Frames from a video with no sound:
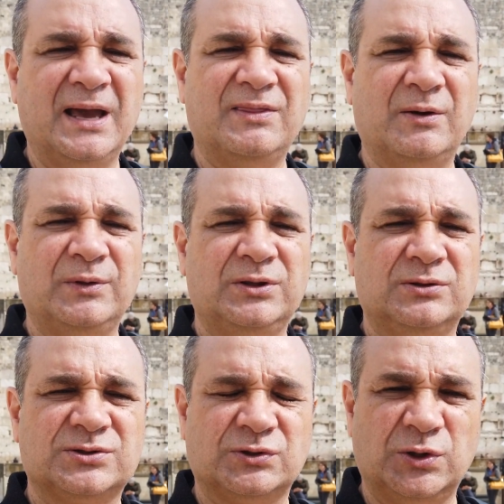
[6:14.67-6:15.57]
And
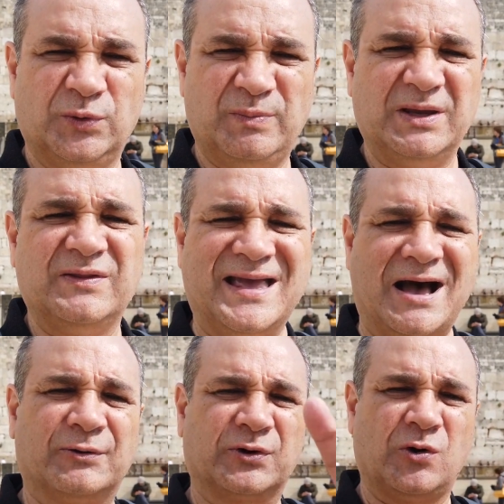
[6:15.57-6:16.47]
then, so you would be in the
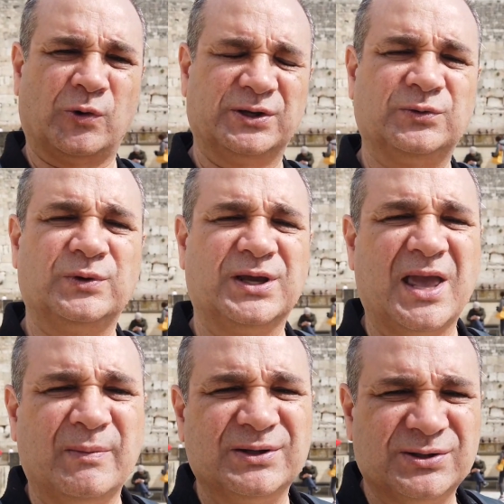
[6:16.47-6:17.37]
outer courts when you
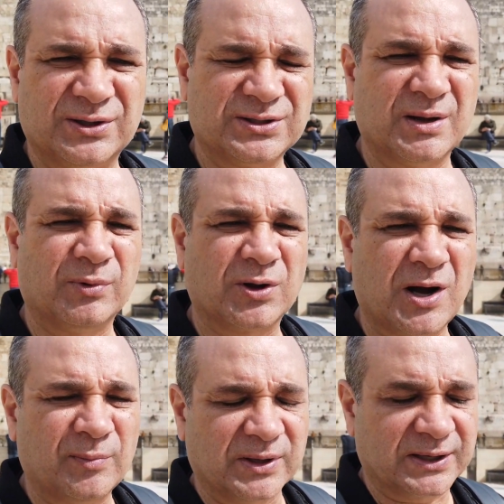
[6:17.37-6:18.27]
came into the temple
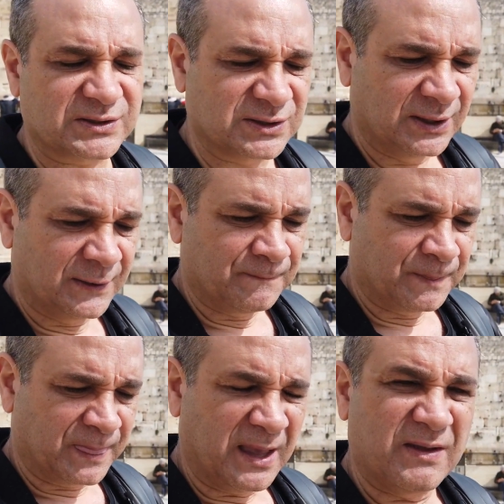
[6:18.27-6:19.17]
complex.
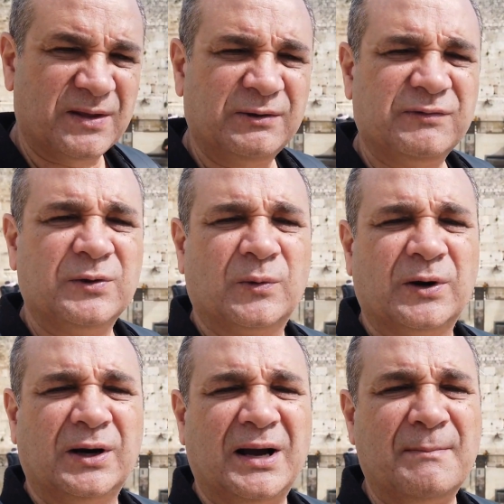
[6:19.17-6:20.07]
And then if you
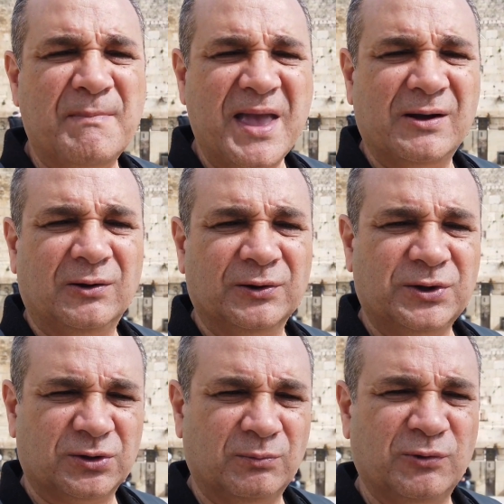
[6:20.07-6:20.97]
were a male,
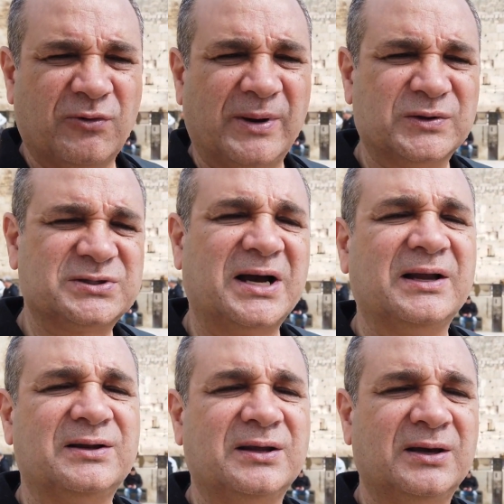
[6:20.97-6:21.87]
you can move from
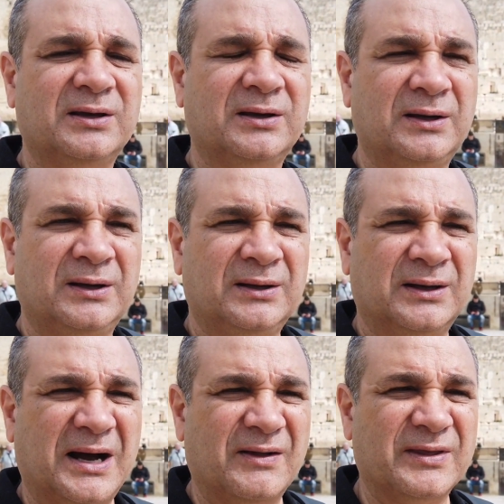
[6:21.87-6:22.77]
outside
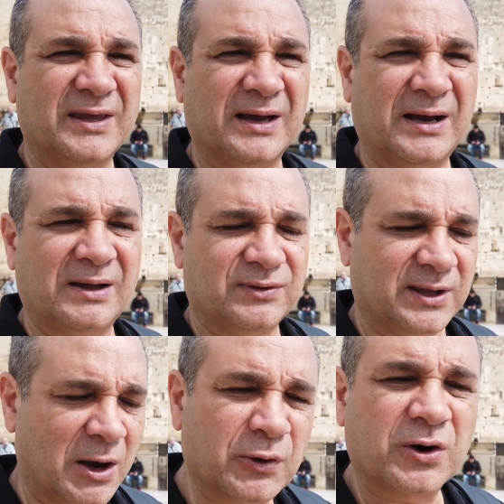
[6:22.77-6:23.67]

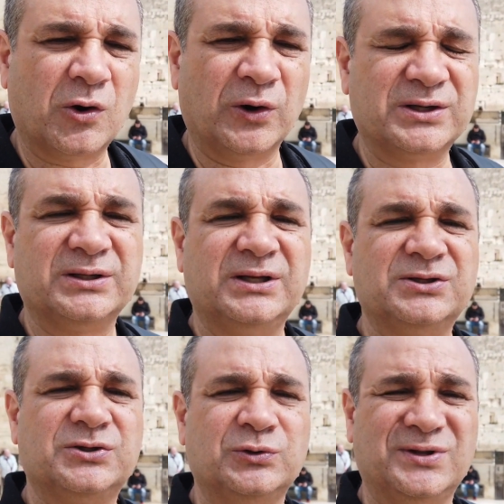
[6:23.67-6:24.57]
the outer courts
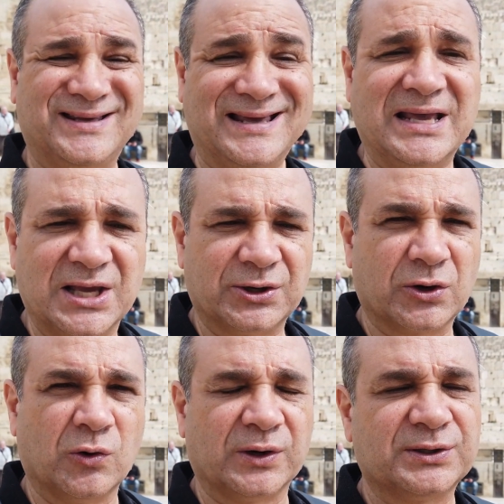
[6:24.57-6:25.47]
into the inner
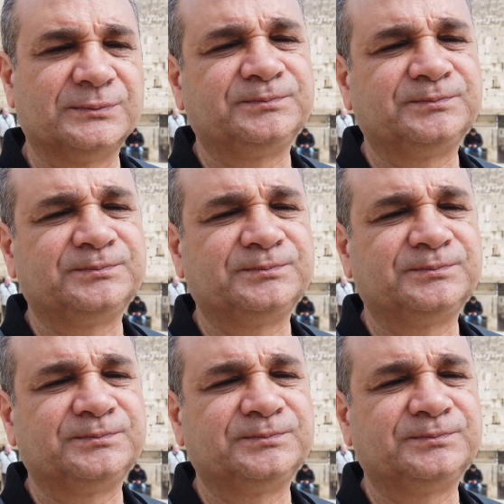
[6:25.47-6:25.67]
court.